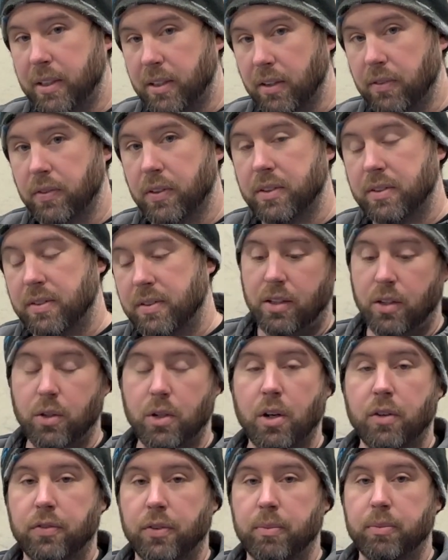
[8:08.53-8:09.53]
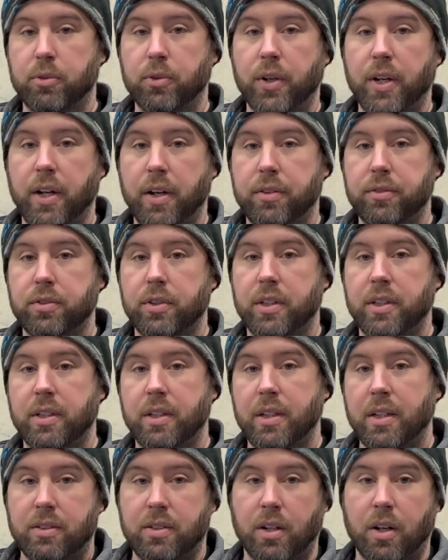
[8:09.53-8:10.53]
difference. You go from $300
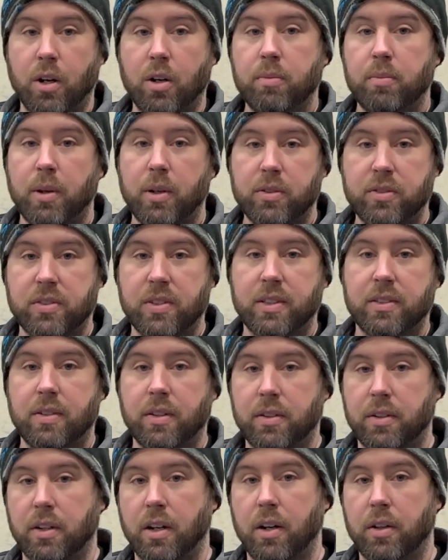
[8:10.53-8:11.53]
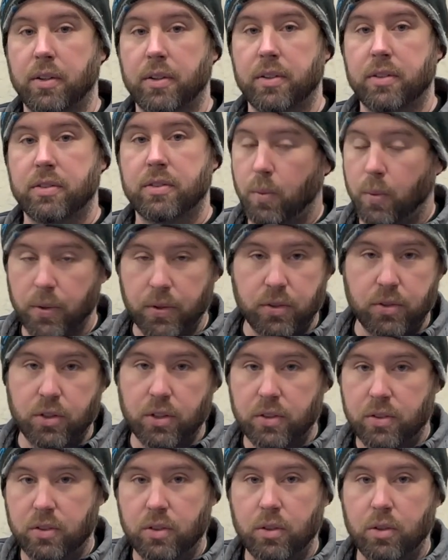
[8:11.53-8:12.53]
to almost $600 with
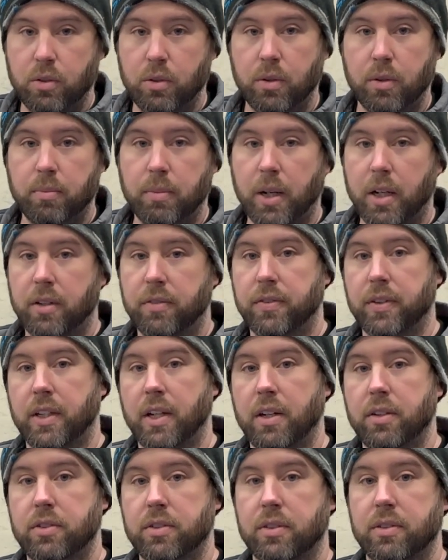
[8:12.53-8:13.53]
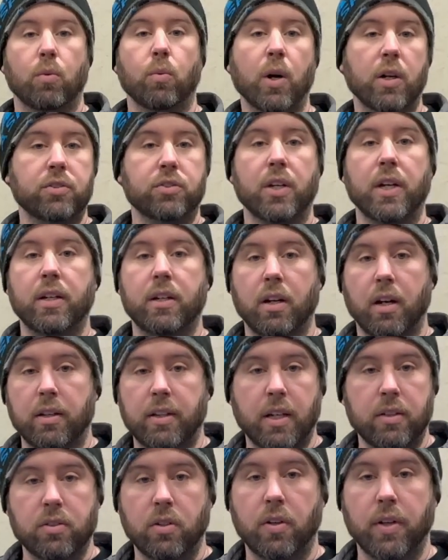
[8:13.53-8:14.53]
just 2 modifications. Well, Jake,
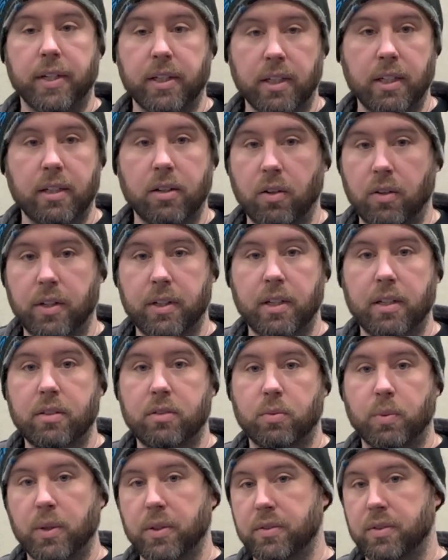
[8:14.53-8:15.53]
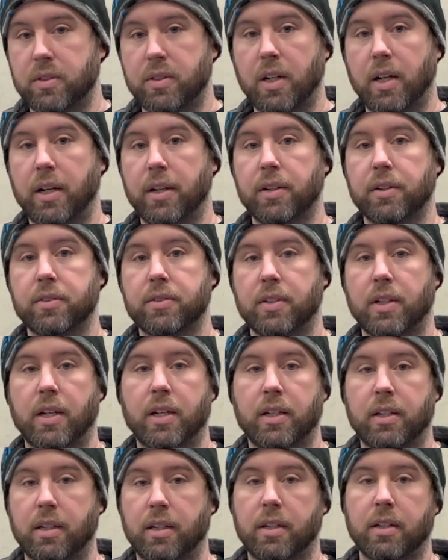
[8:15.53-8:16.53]
that's all I need. All I need is wheels and tires
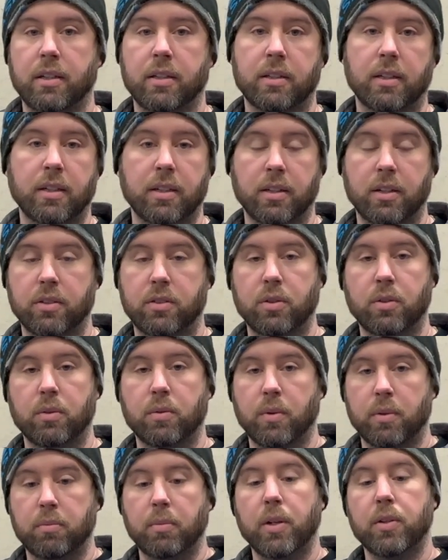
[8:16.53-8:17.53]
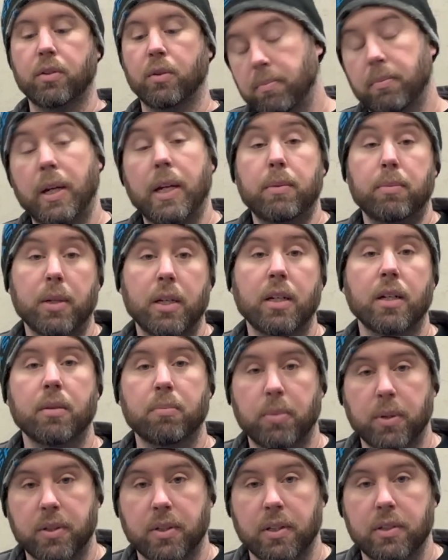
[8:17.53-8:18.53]
and a 2-in-1 motor. Maybe,
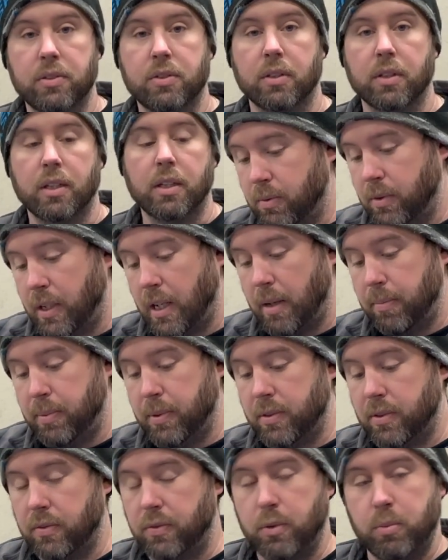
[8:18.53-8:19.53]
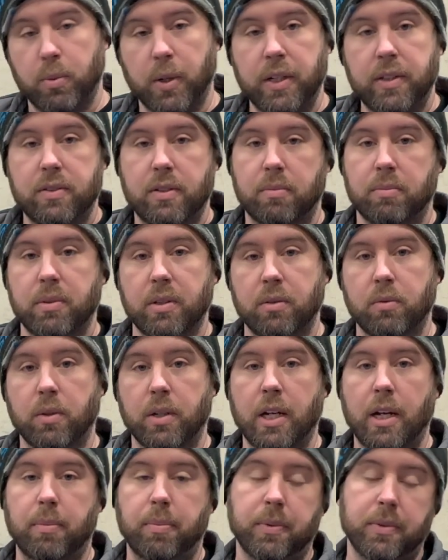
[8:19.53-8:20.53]
potentially. What happens if you break something? What
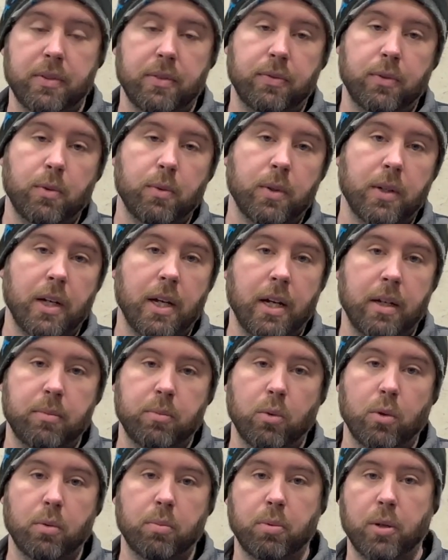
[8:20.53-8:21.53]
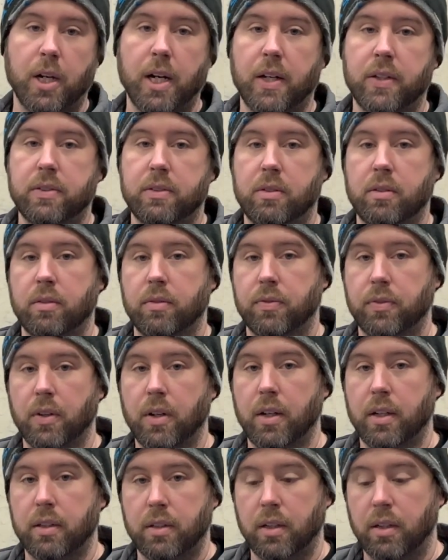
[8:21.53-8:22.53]
happens if you want to add more brass to the
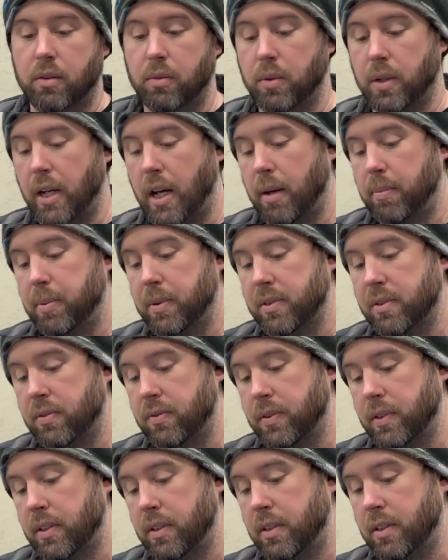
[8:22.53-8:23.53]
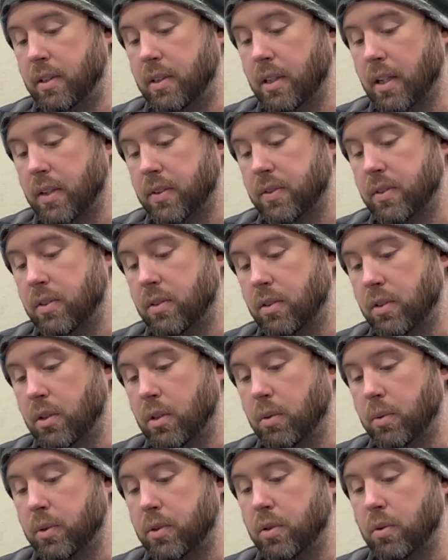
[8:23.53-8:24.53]
front? You know, what happens if it doesn't
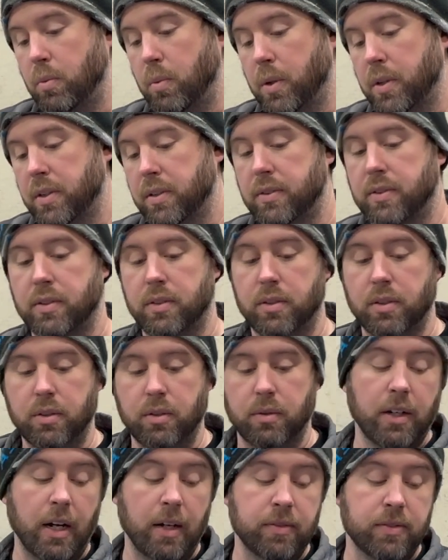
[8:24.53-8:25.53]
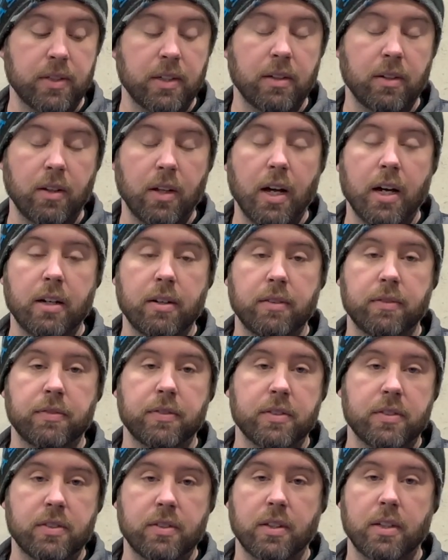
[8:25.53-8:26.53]
do what you want it to do? I've seen a lot of
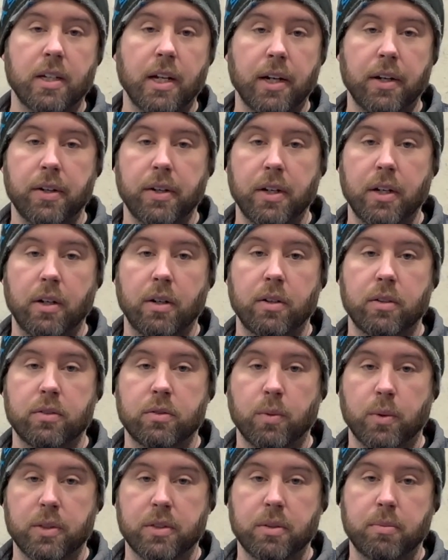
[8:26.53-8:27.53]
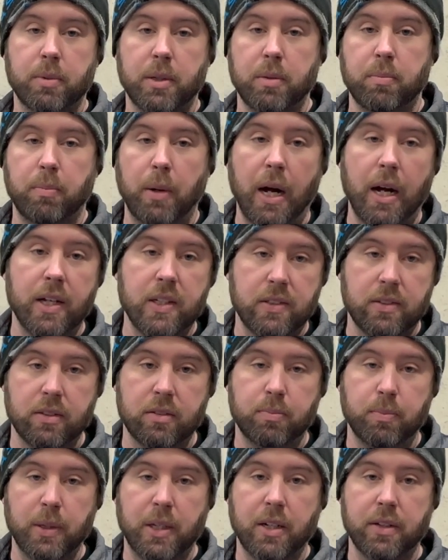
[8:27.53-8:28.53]
scenarios where somebody buys
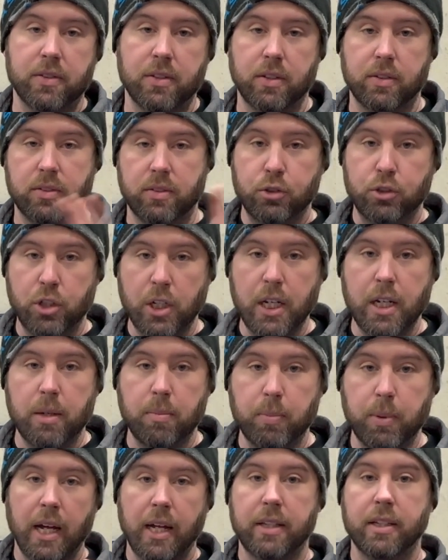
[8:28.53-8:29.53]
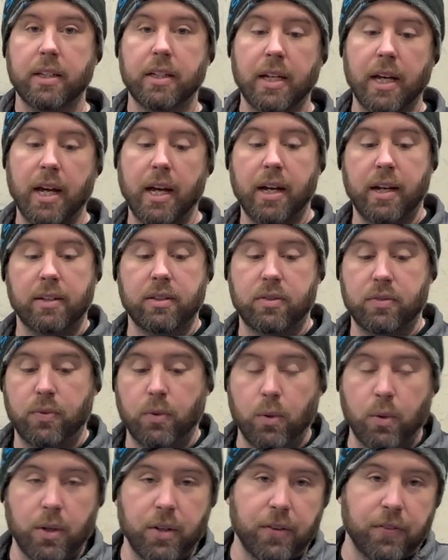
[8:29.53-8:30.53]
this because it's cheap and then adds
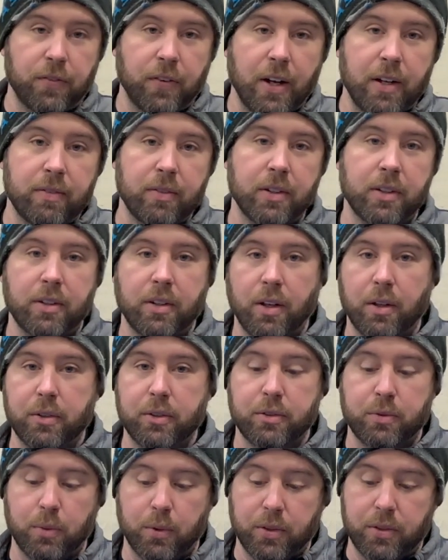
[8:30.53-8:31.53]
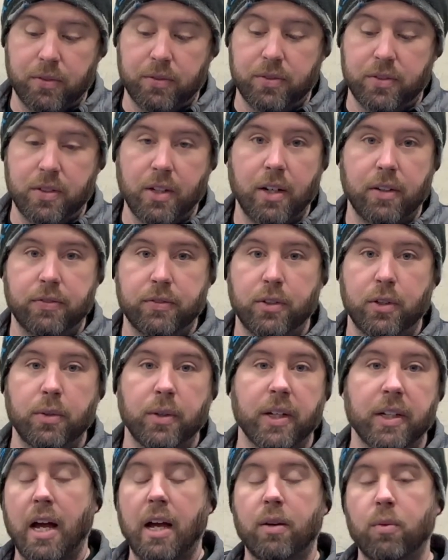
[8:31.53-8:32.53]
$400 to $500 worth of stuff to
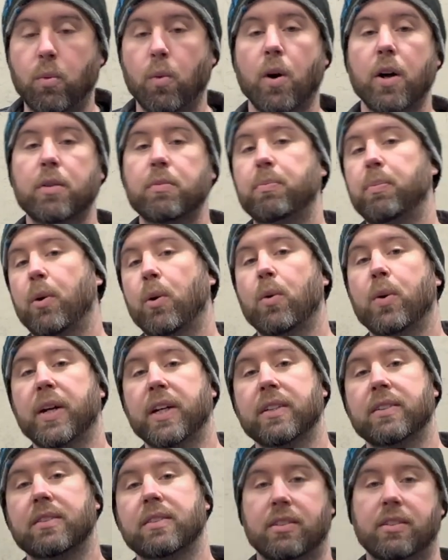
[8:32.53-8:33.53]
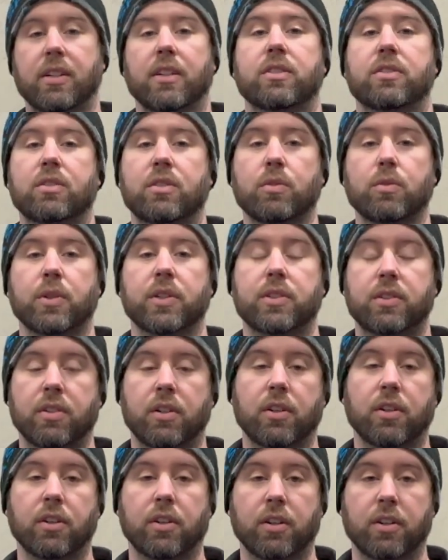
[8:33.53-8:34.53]
it. At what point does the
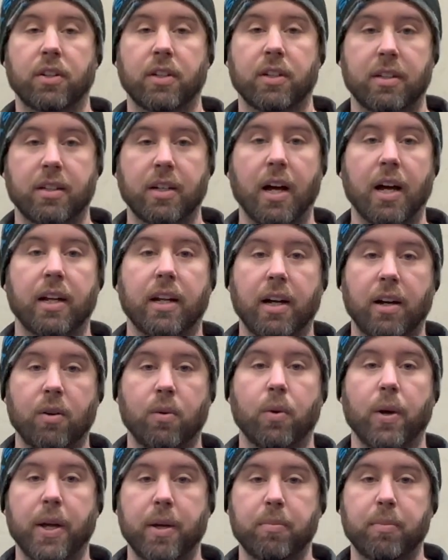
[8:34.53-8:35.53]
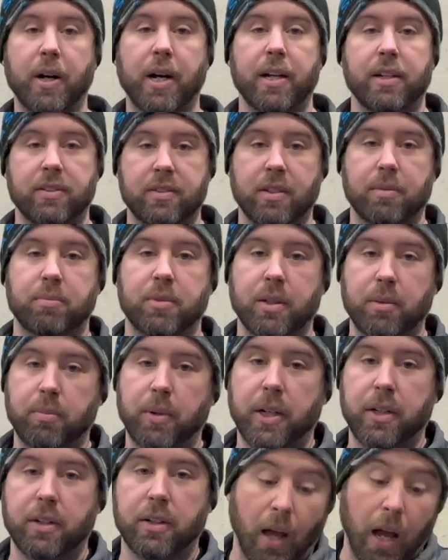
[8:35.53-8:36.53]
return not outweigh buying something
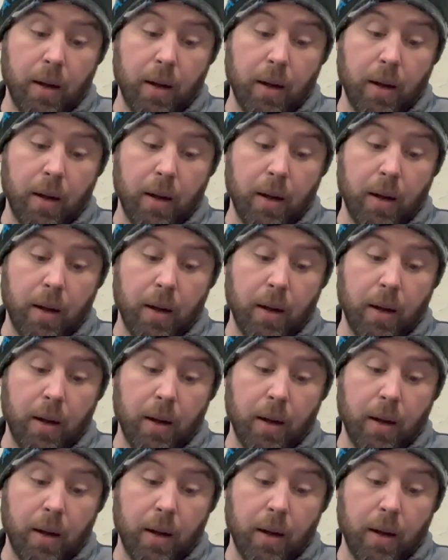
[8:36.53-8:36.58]
better?